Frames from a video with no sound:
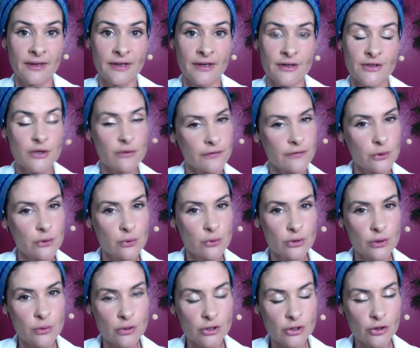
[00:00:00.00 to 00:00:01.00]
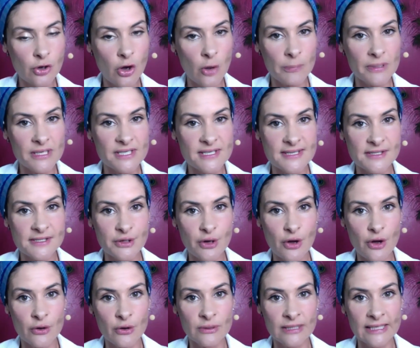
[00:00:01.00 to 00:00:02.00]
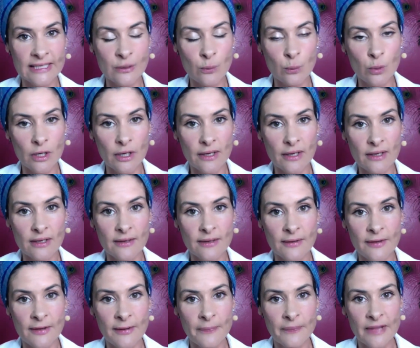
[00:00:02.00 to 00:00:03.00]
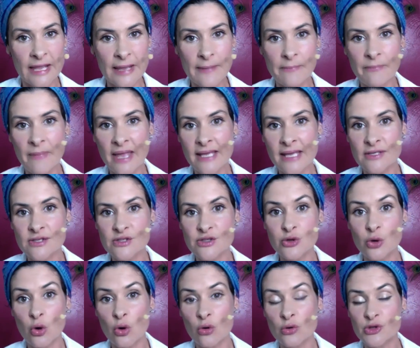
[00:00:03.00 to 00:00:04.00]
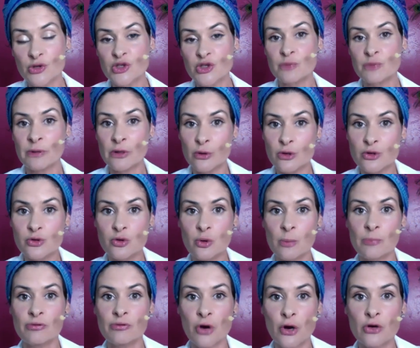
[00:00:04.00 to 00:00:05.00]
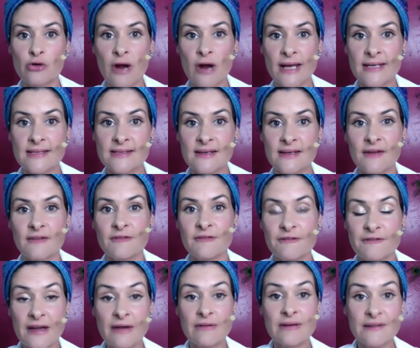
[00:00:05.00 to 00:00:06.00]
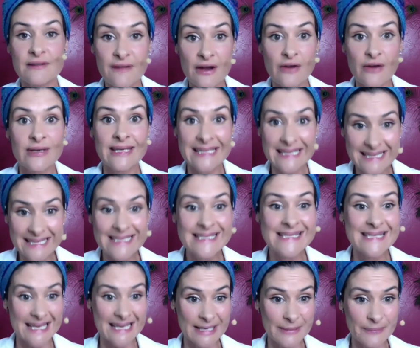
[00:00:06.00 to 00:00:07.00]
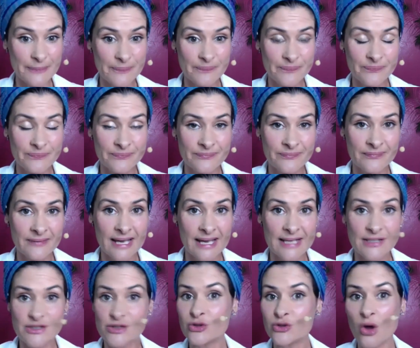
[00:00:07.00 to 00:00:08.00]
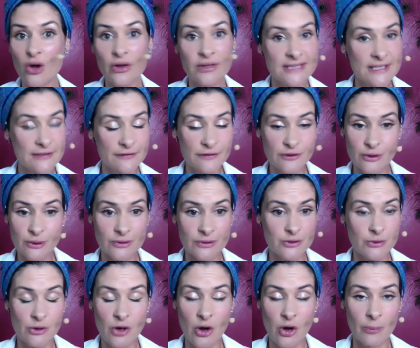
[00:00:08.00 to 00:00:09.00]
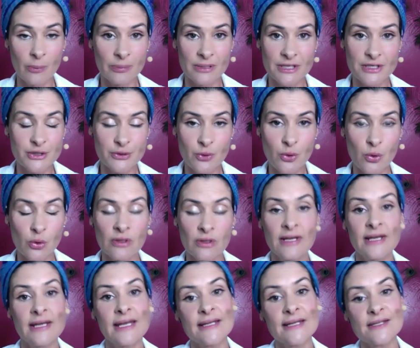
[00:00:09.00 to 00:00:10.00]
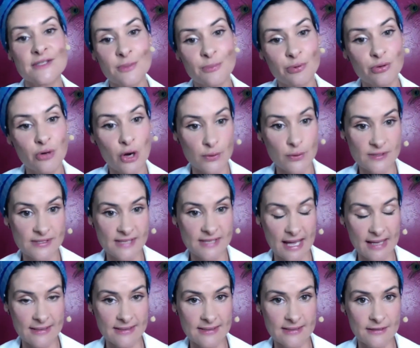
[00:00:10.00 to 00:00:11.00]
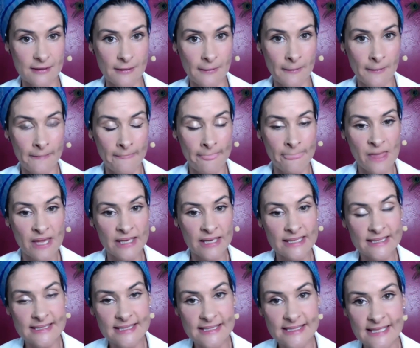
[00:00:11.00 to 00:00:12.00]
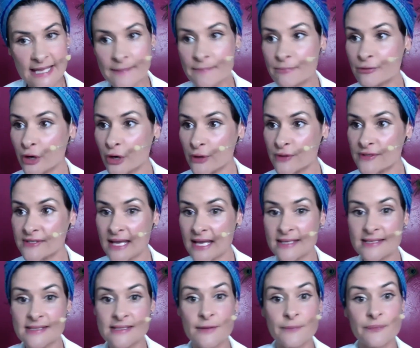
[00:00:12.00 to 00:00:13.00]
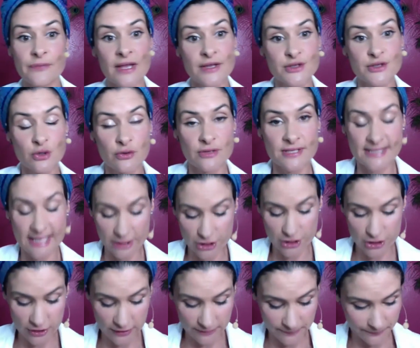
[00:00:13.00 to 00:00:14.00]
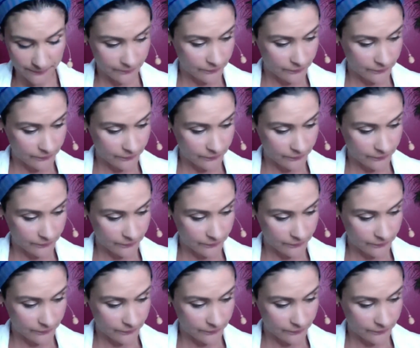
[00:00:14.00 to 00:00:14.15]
So if you can accomplish this in your own inner work, it makes your spiritual progress very, very easy. It's not difficult to accomplish at all. It's a process. And it's the same process as your ascension.